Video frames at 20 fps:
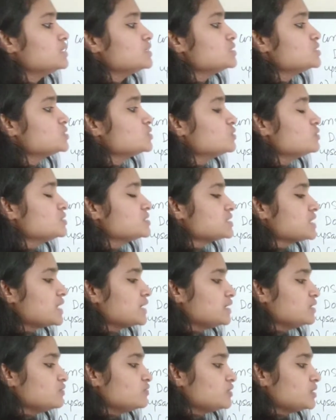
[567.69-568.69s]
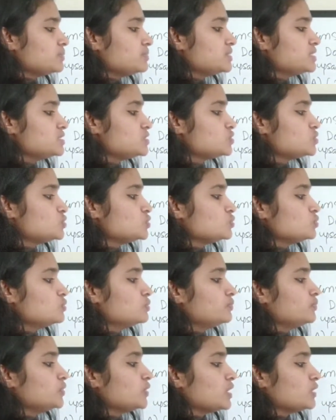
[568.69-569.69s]
So, starting from this
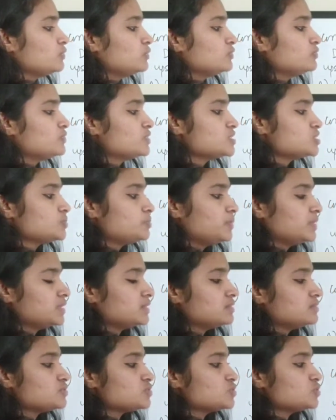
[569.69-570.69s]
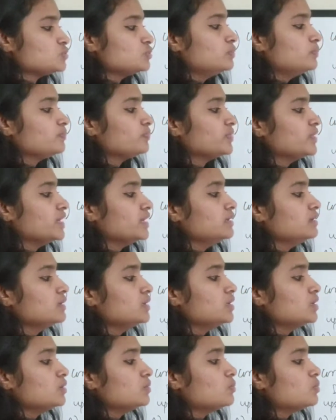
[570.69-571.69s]
2, you have to first pick this 2, then
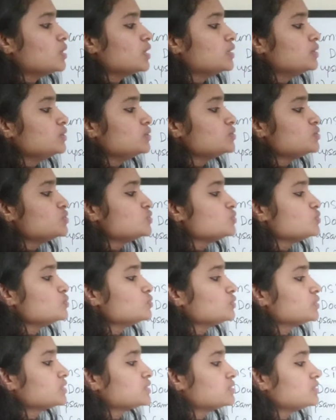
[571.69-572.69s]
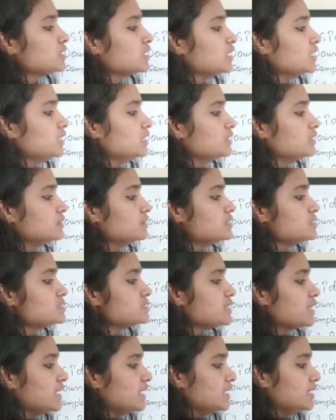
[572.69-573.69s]
1, 2, 3,
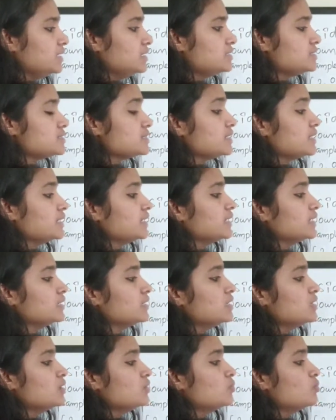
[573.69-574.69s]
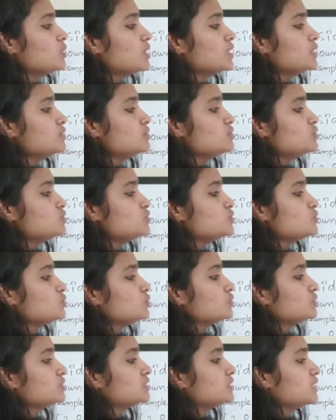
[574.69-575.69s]
this 8, again 1,
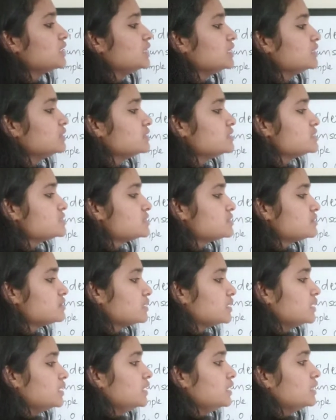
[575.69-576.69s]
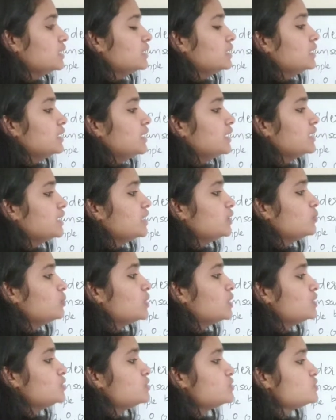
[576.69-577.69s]
2, 3, this 3, again
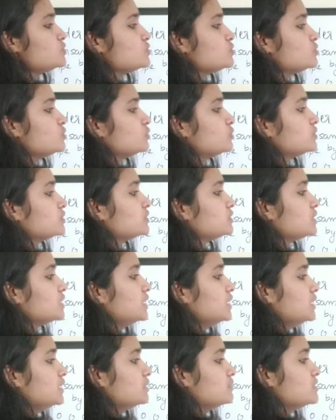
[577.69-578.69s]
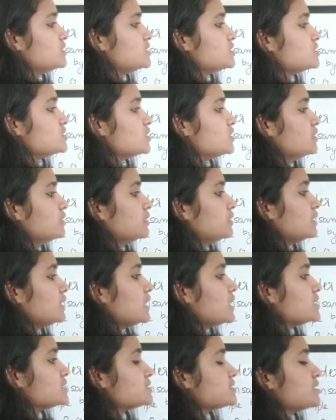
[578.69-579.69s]
1, 2, 3, which is your
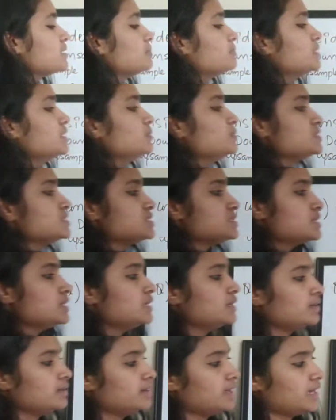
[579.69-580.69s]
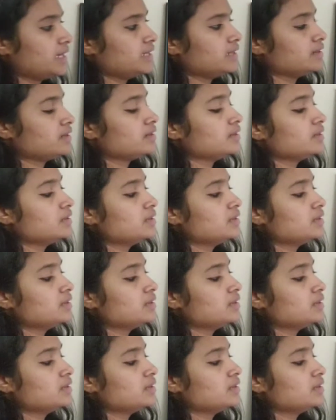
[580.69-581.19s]
last number, which is a 9.